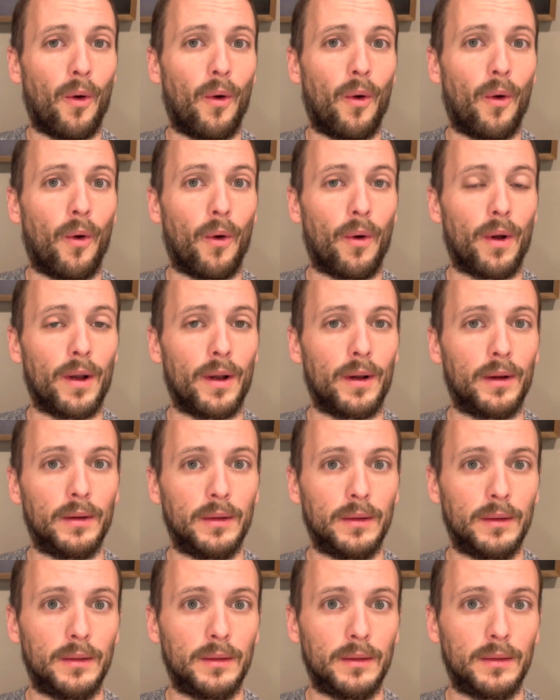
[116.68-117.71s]
Or
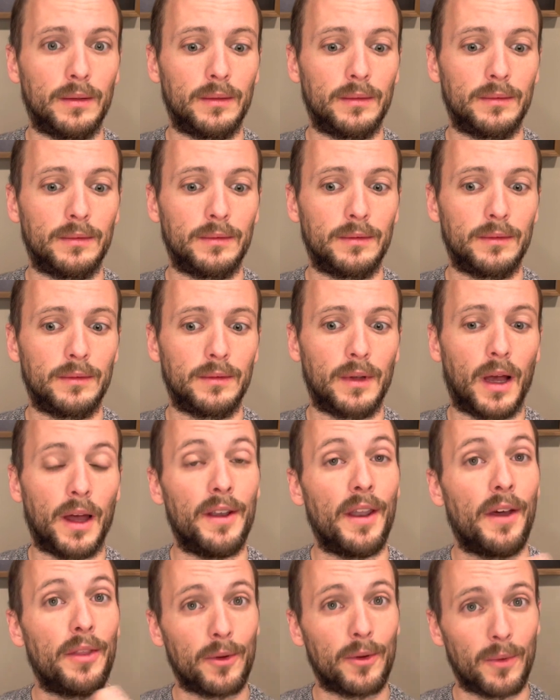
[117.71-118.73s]

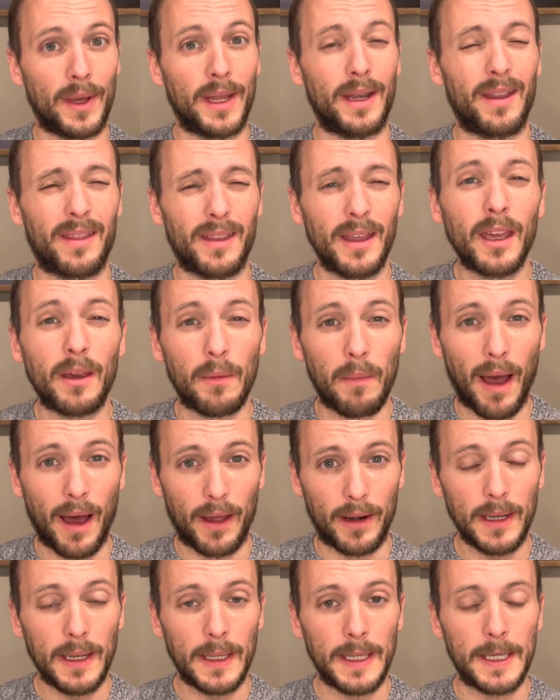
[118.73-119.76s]
another way to think about
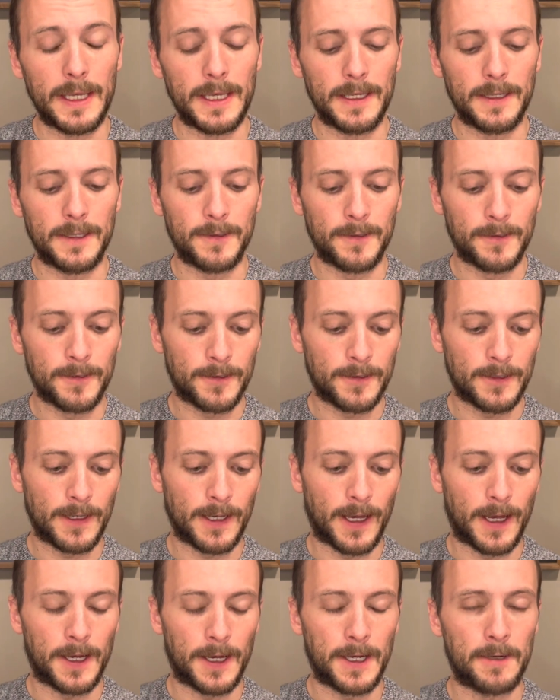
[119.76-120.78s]
it is
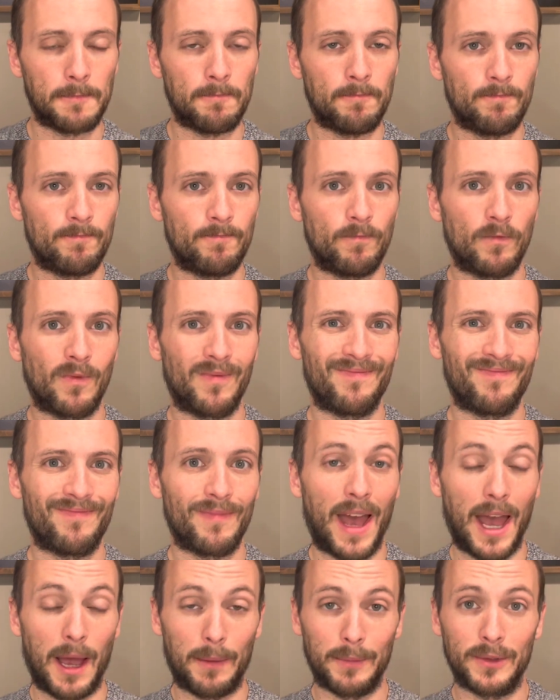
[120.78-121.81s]

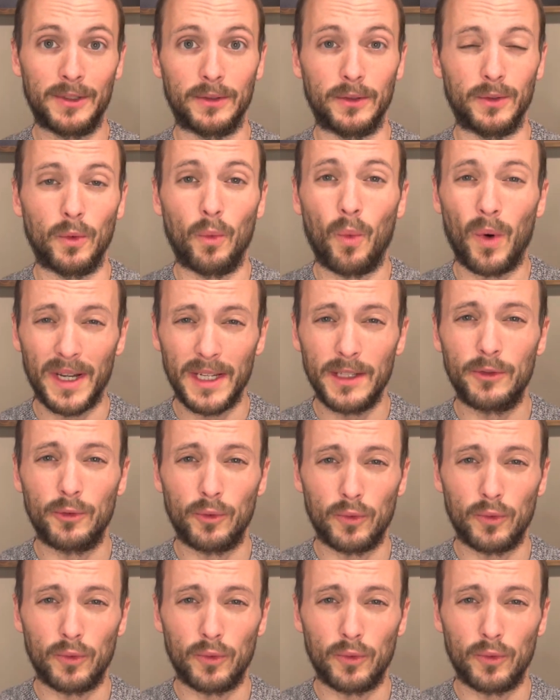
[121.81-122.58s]
absolute, what is